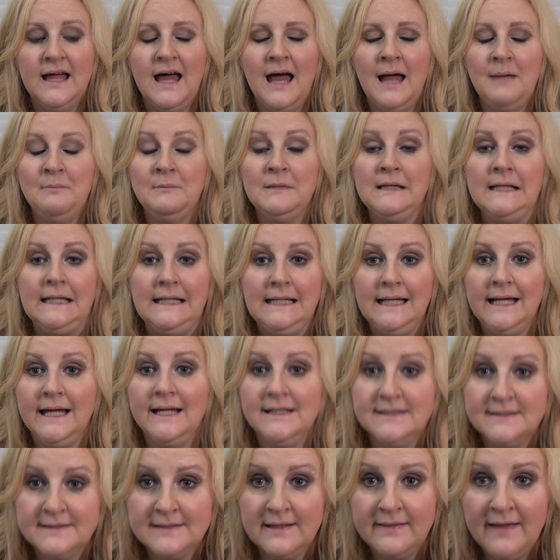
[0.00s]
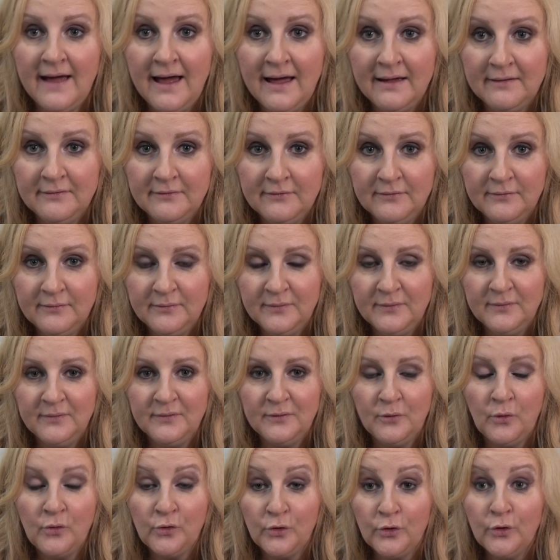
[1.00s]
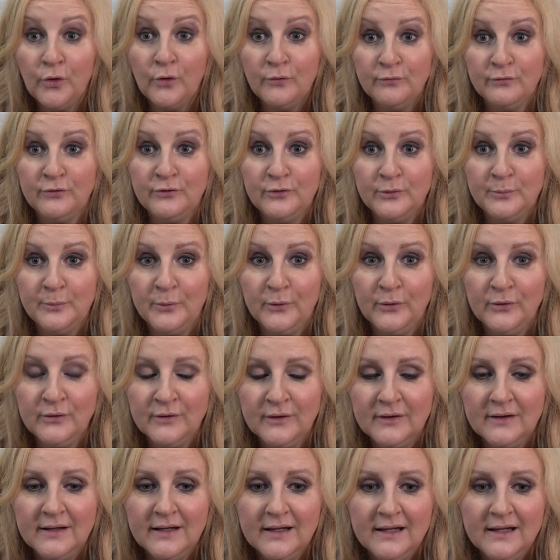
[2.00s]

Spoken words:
I'm leaning into that uncomfortable